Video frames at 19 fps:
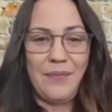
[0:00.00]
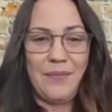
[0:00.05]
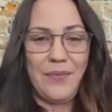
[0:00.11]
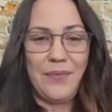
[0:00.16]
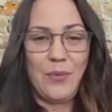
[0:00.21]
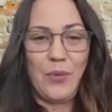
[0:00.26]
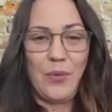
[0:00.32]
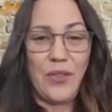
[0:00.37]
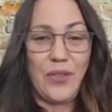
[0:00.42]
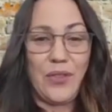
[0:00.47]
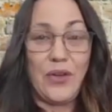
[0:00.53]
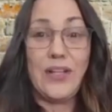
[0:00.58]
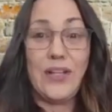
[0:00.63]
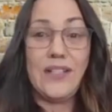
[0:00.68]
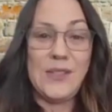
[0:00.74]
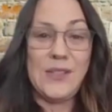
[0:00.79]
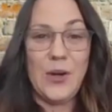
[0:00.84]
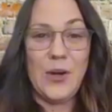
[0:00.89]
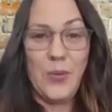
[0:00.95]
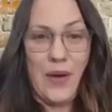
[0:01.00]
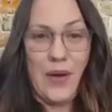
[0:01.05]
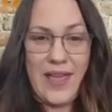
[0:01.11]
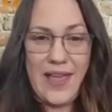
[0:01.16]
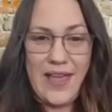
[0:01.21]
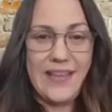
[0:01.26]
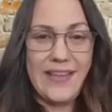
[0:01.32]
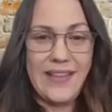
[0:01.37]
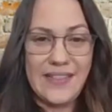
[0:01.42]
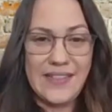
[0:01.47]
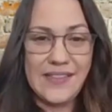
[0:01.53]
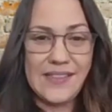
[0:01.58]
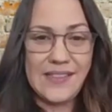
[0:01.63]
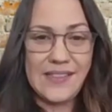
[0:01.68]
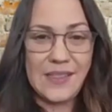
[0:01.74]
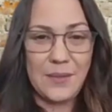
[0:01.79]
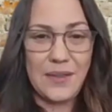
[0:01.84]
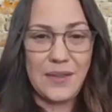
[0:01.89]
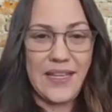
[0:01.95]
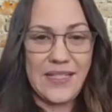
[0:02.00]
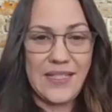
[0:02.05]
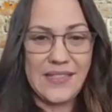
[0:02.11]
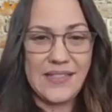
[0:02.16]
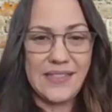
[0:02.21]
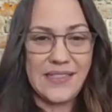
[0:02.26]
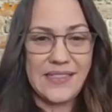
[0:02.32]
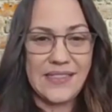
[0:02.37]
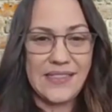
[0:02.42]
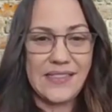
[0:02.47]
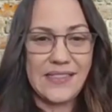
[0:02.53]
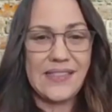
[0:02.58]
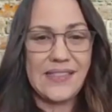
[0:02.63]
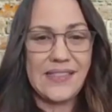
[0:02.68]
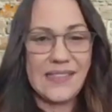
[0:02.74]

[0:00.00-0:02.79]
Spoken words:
where there is no way in some cases,